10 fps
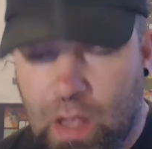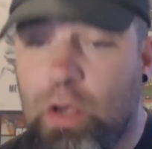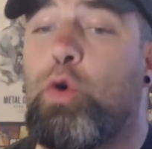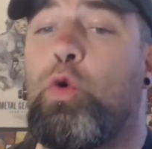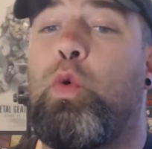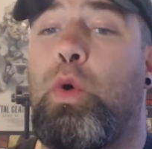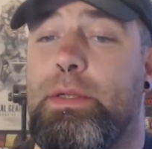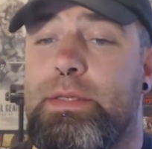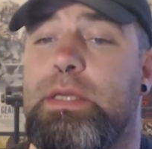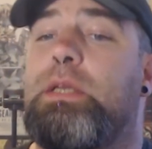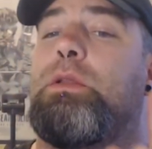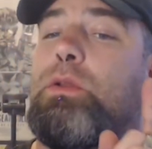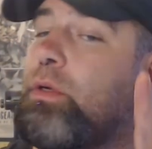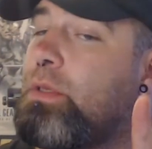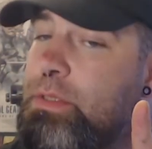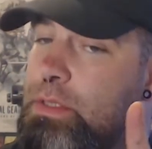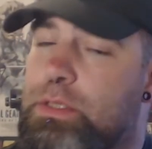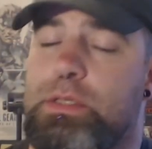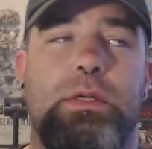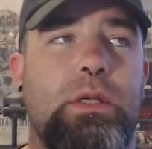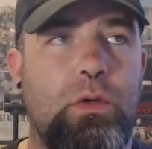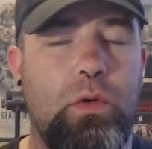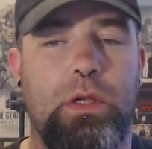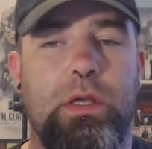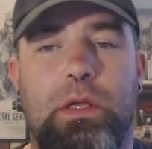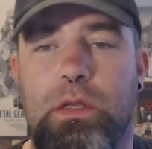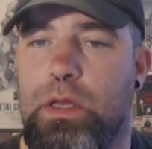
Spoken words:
Quality, not consistency, quality,